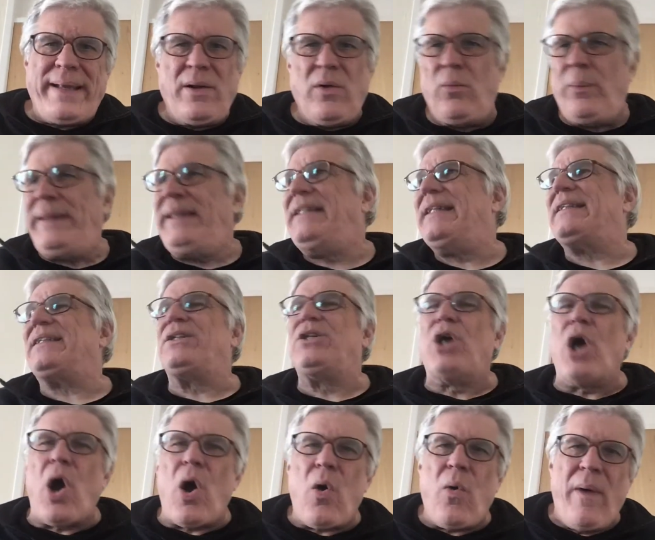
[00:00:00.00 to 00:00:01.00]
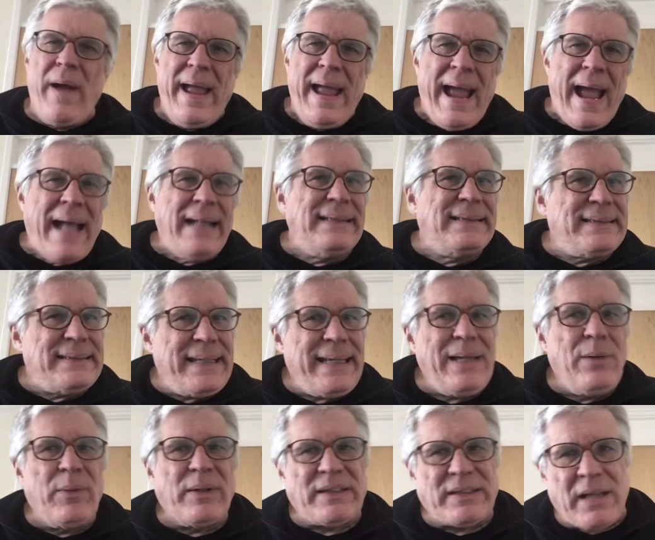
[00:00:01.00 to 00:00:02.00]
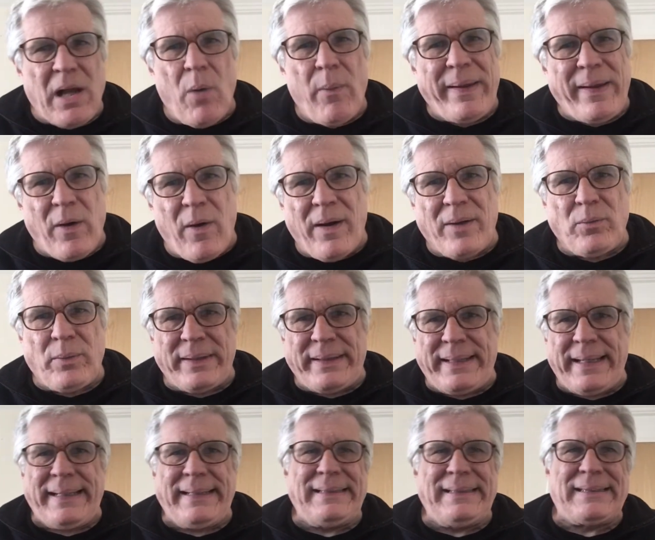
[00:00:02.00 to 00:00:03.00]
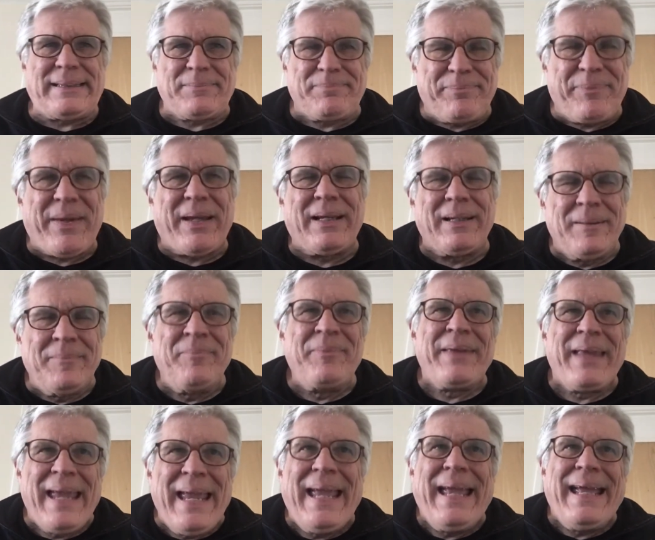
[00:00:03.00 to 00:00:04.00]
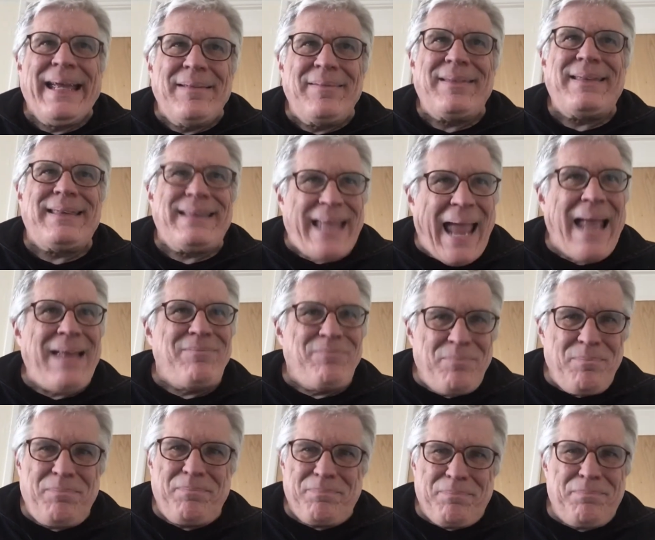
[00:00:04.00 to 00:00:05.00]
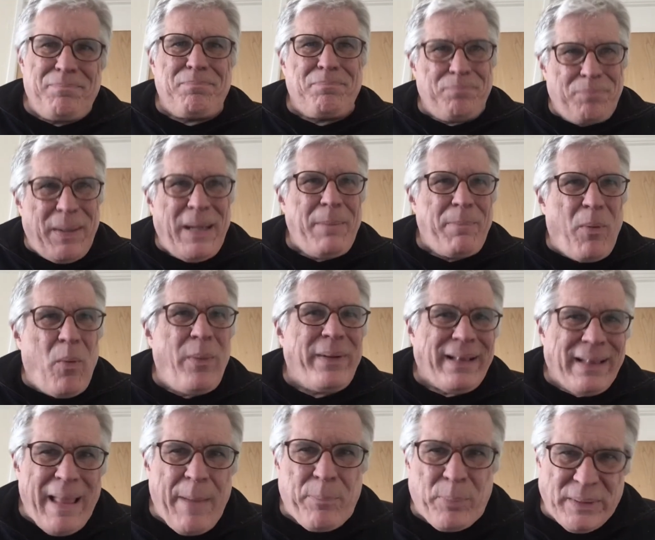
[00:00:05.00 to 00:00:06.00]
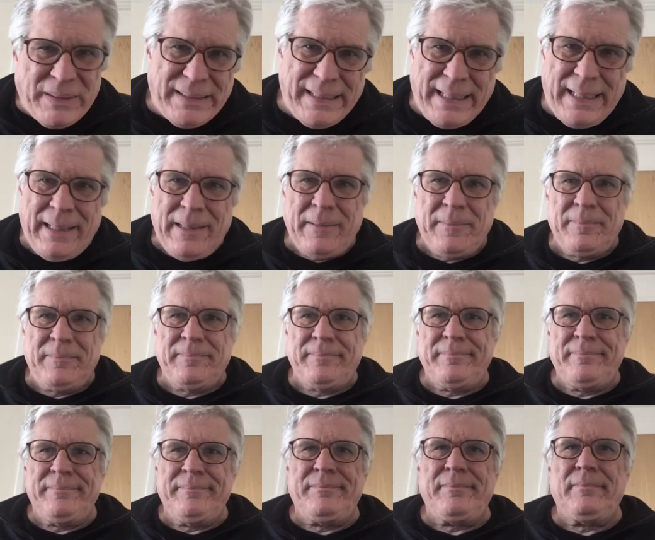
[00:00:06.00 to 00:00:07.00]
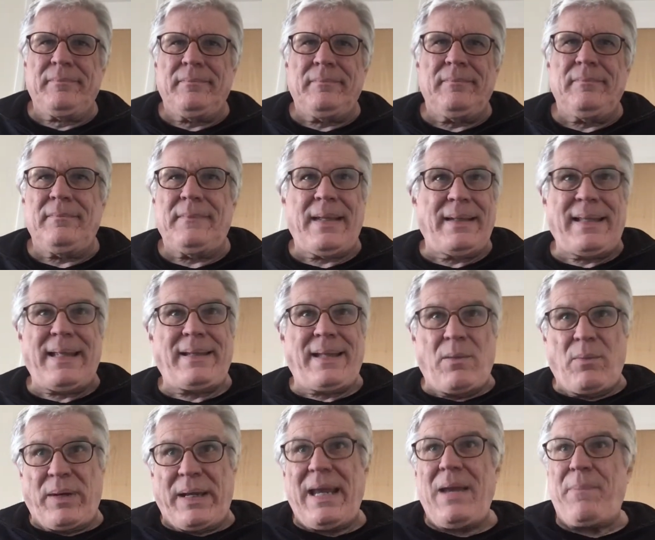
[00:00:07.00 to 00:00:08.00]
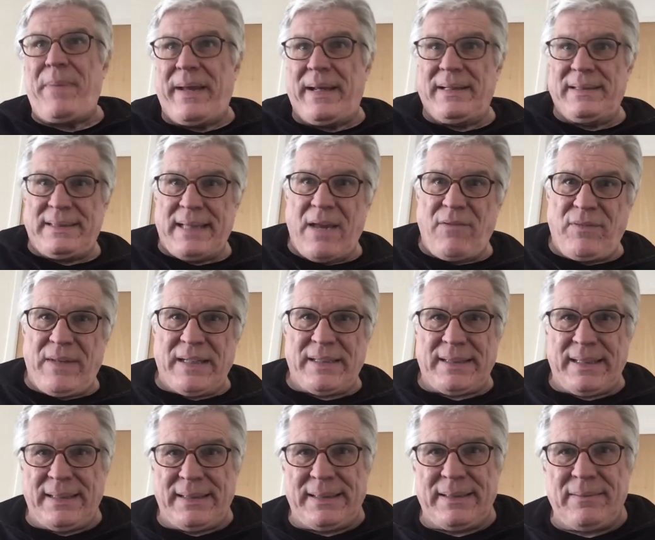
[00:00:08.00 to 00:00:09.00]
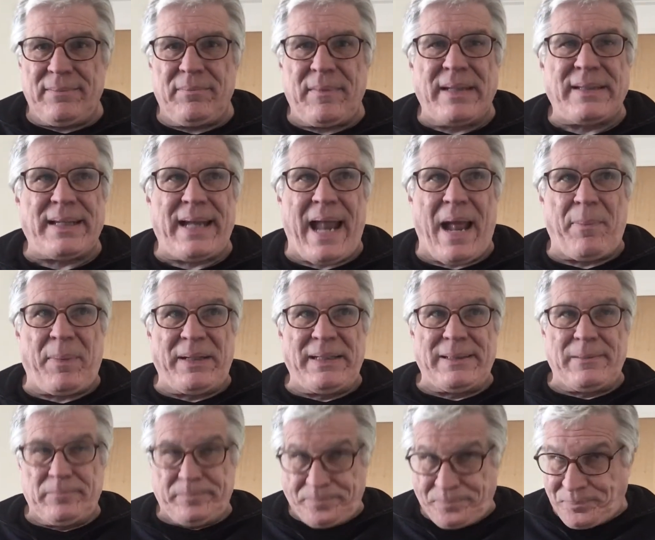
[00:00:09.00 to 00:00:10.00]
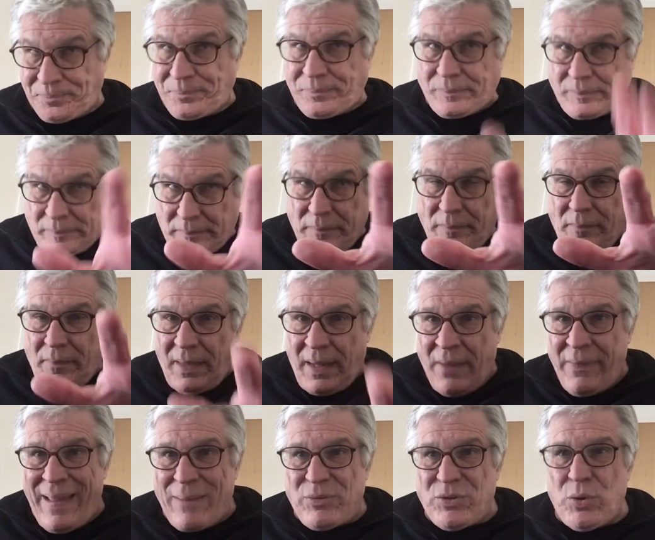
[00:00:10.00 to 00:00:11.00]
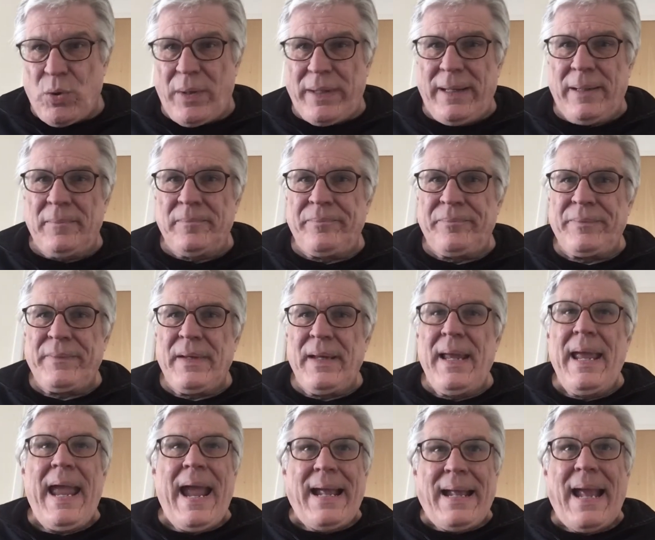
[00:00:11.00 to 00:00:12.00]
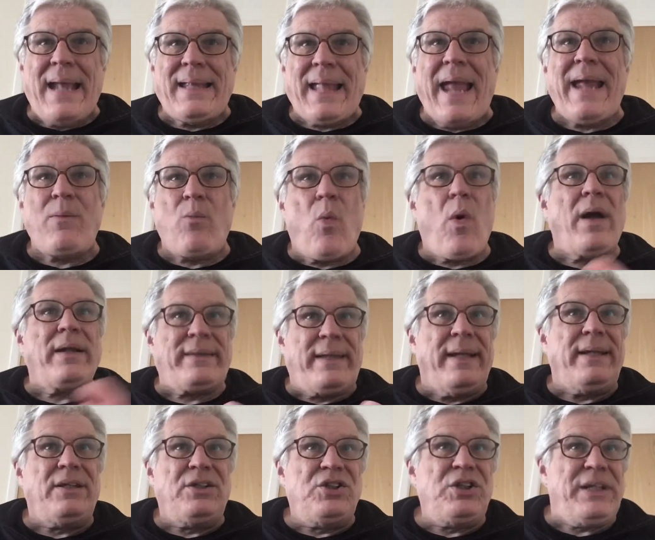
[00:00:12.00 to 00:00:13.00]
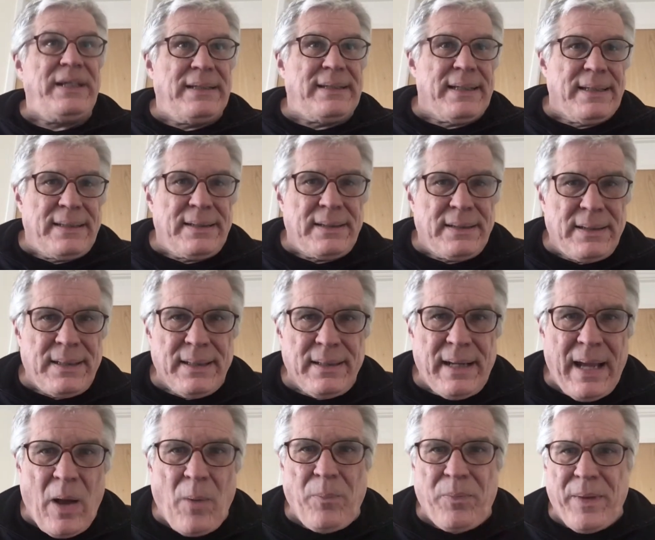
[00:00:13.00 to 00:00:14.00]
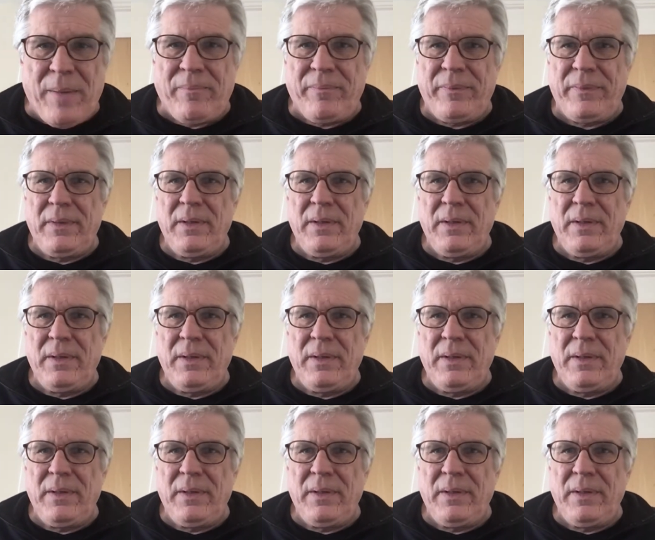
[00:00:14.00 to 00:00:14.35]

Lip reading: don't we just go and see what's going on with these 10 people with leprosy? They were keeping a safe distance, as it happens. And that was good. And they wanted Jesus to help them.